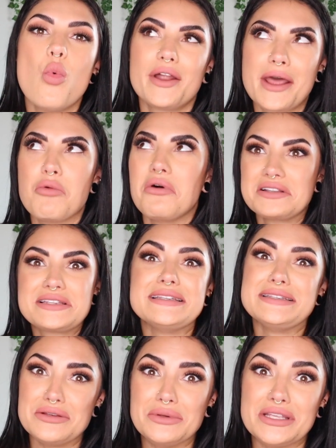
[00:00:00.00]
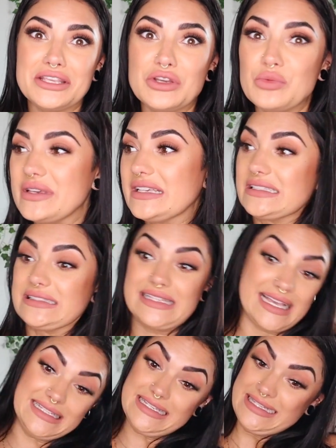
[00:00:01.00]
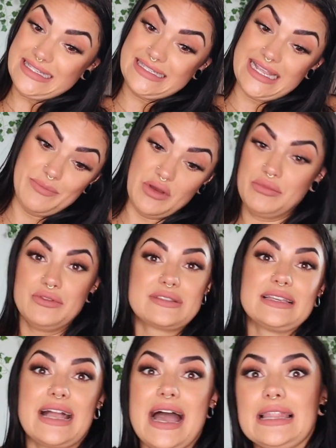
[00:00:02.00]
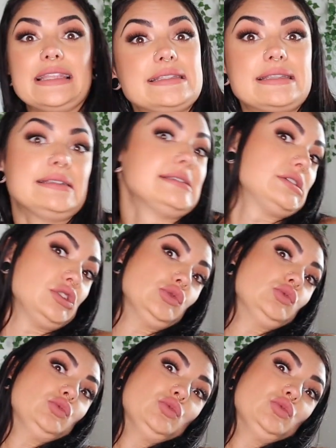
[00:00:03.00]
what I want to do to you because that's just the type of music I listen to.